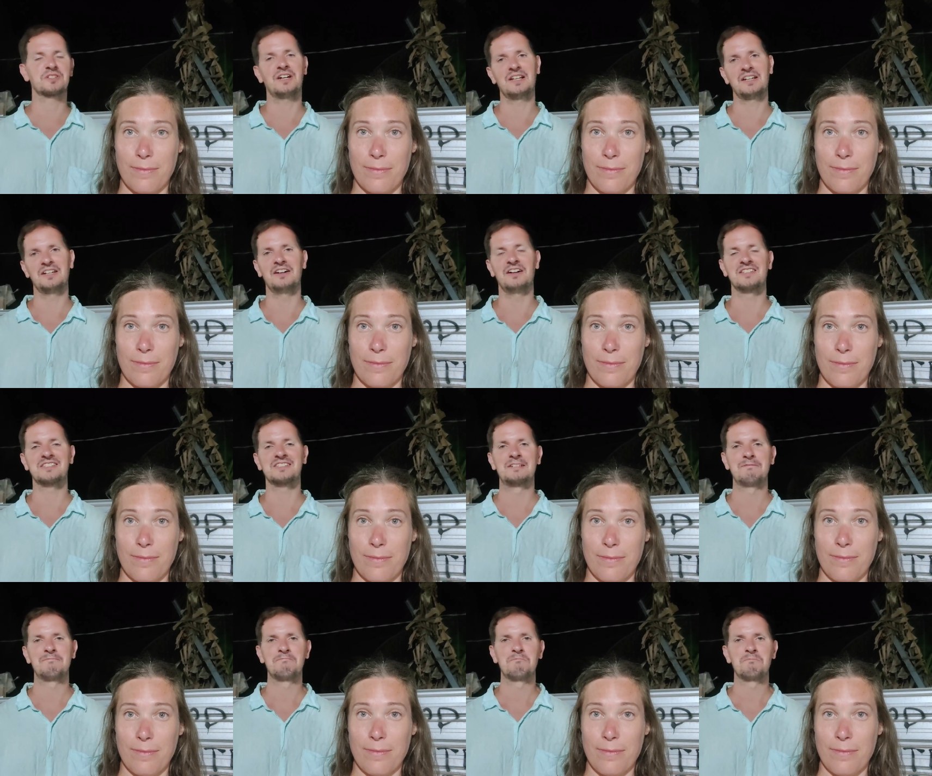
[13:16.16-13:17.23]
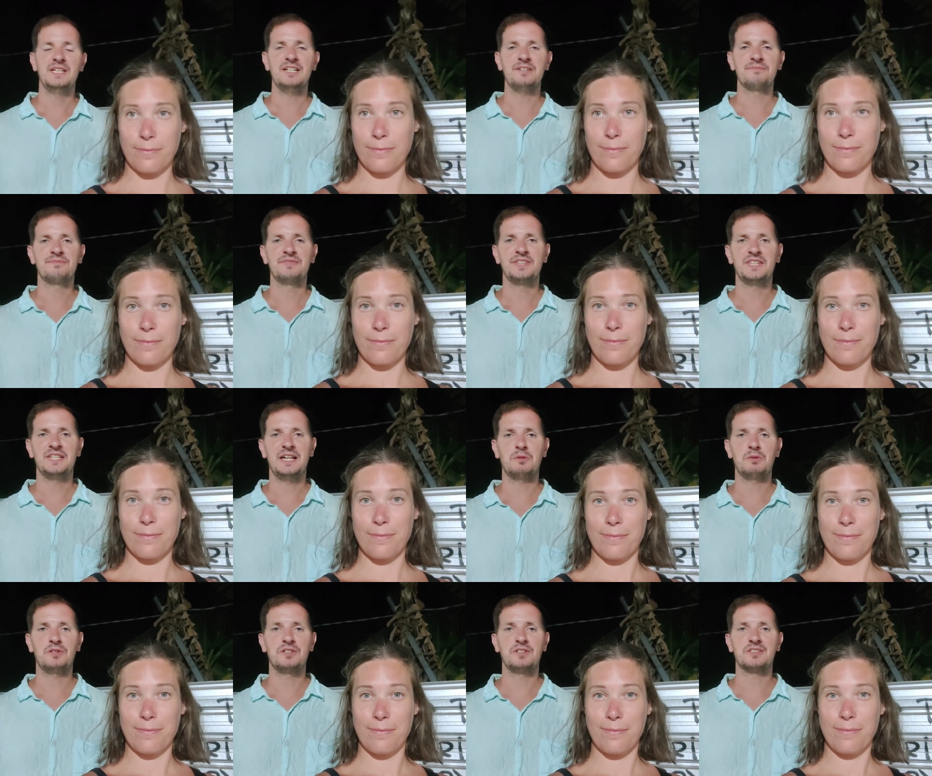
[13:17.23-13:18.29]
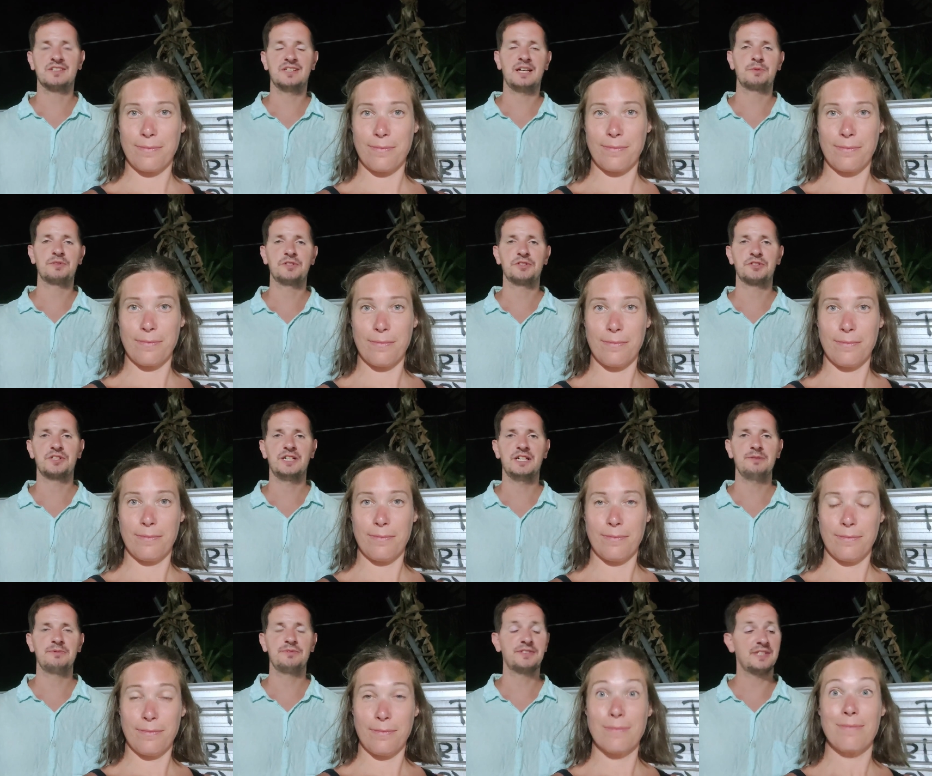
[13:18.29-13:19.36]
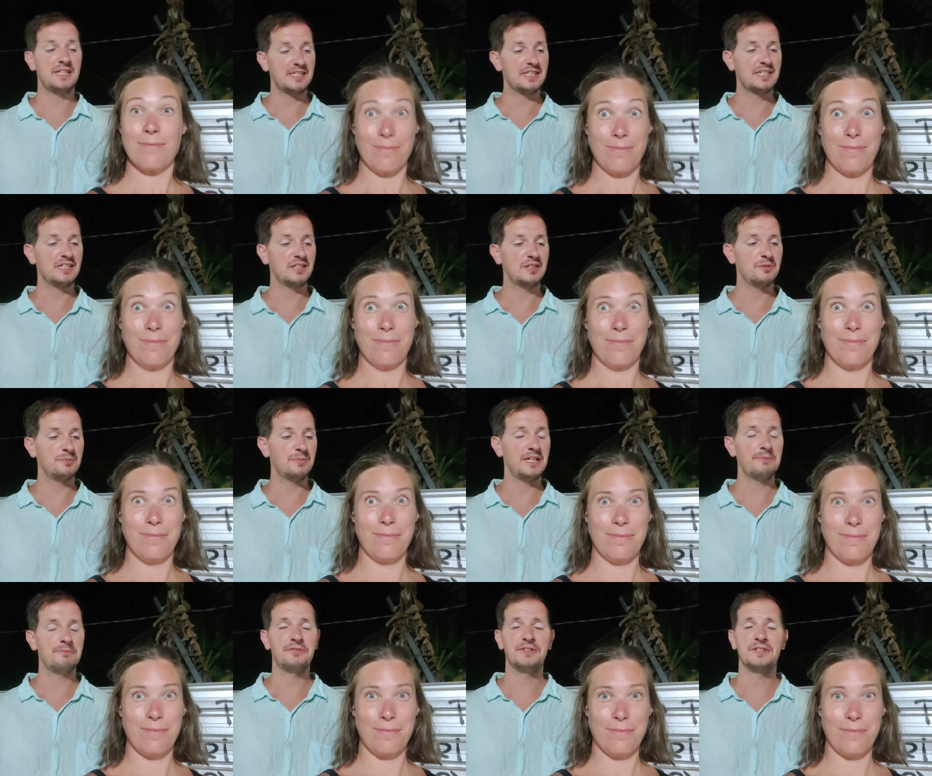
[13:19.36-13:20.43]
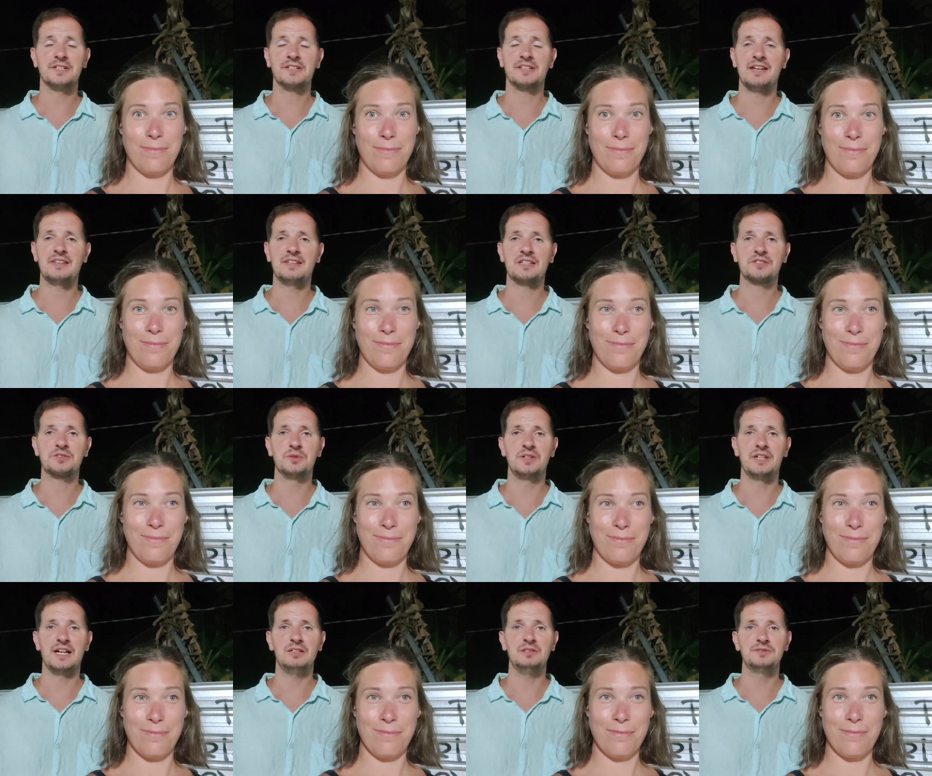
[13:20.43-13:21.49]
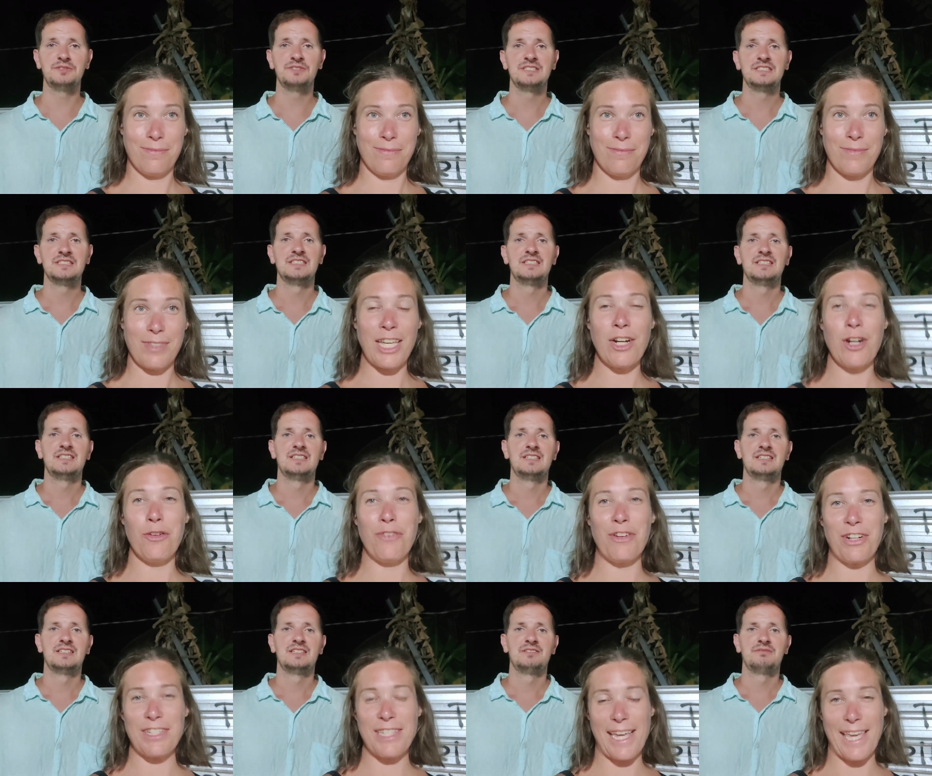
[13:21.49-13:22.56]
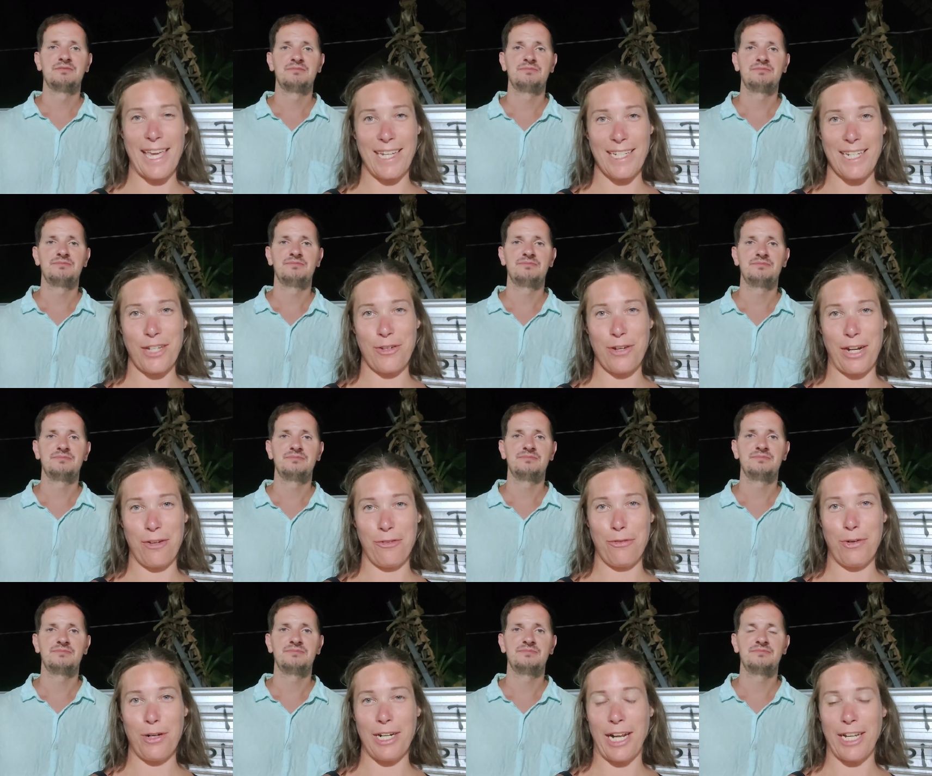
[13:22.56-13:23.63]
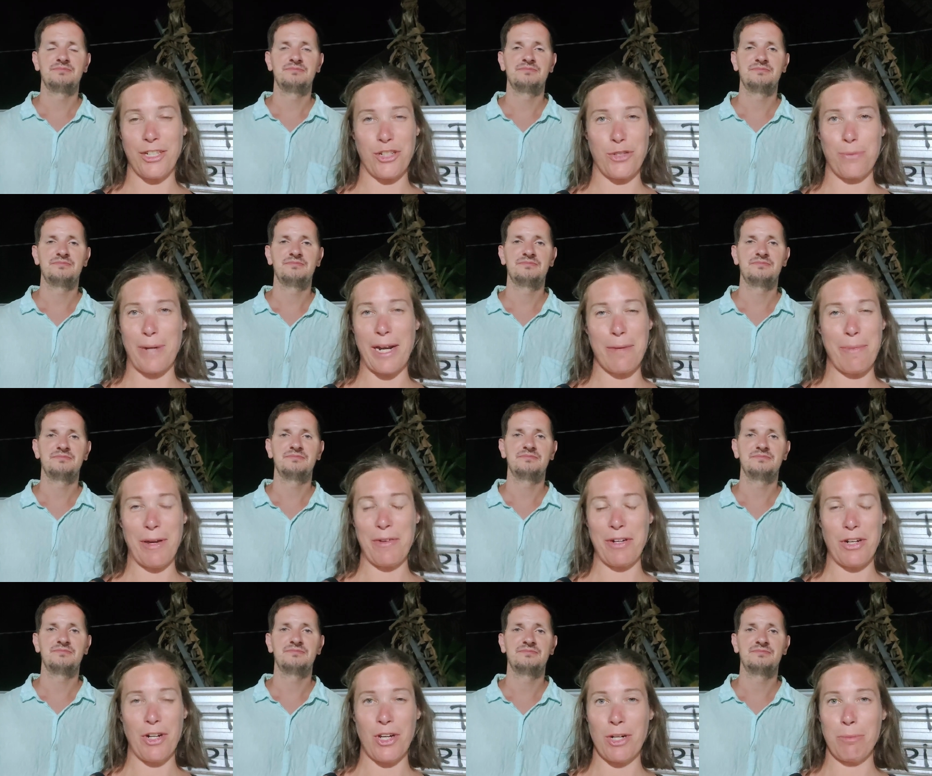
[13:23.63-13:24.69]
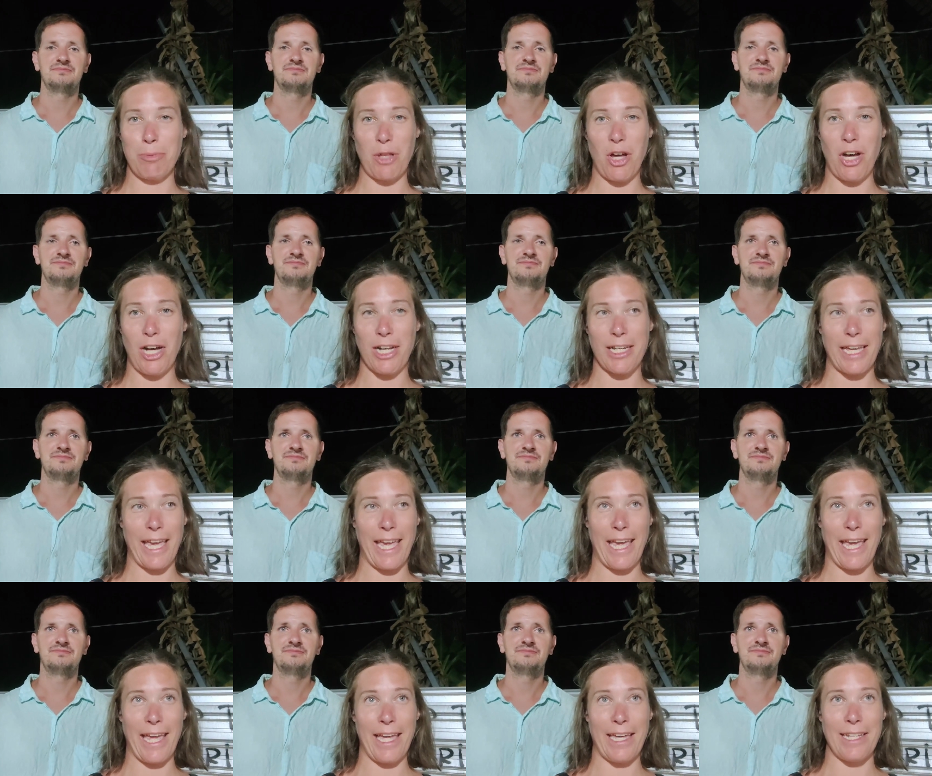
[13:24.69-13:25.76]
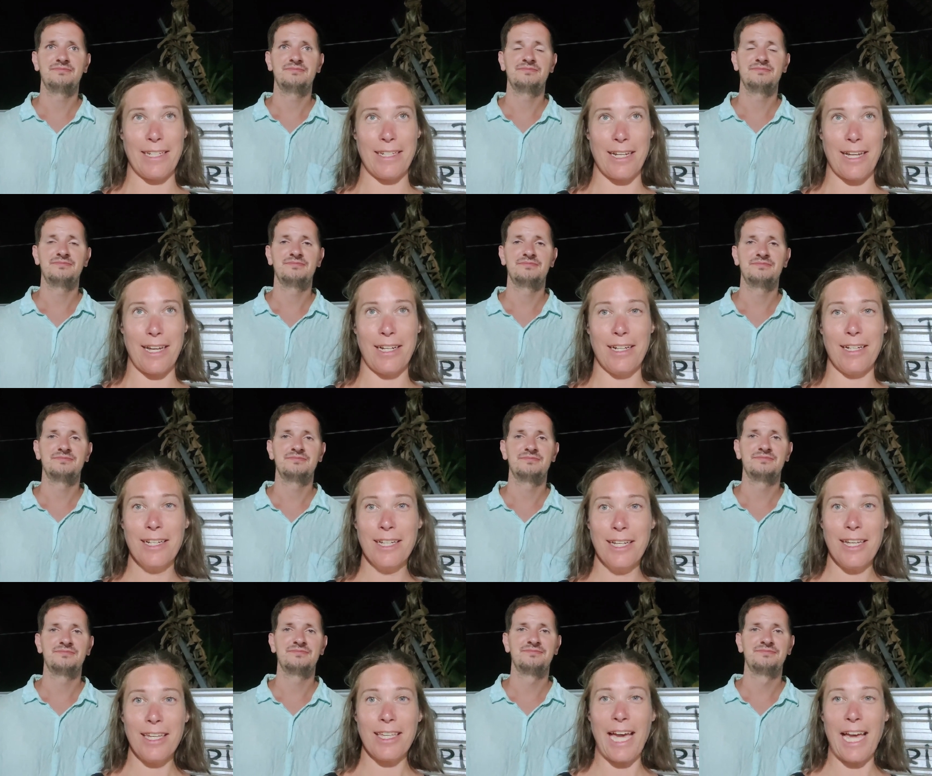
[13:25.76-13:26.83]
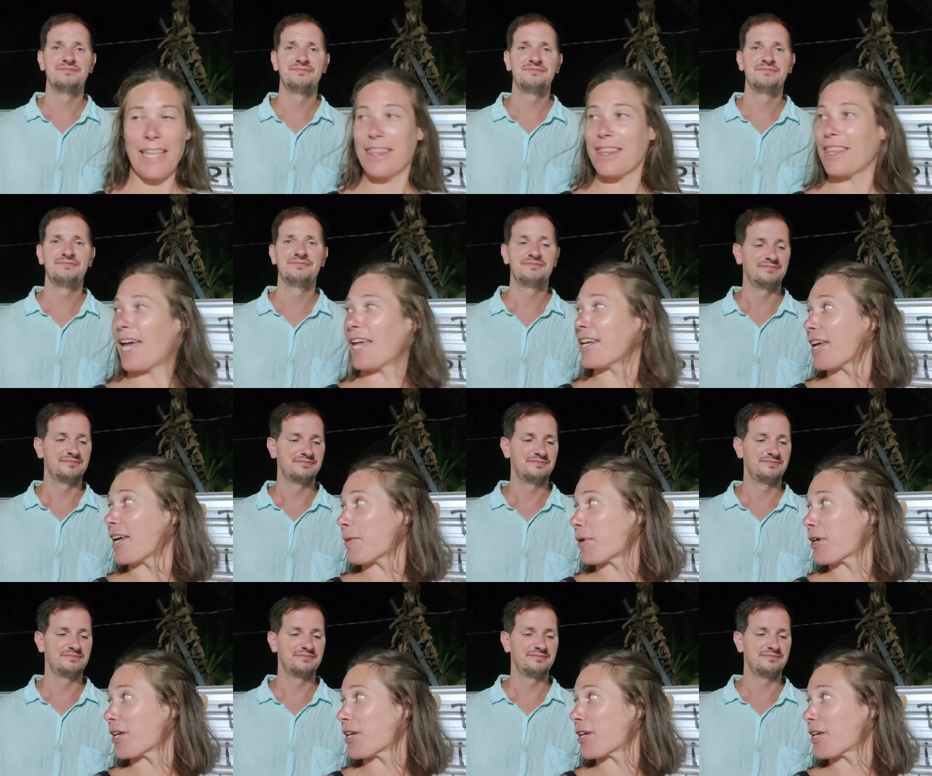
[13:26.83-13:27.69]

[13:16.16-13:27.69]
Speaker 1: was kind of nice. But yeah, that was an absolute triumph. Thank you, babe, for getting that sorted out.
Speaker 2: In all fairness, I can't take credit for it. I just read about it on a blog and. Uh, yeah, that night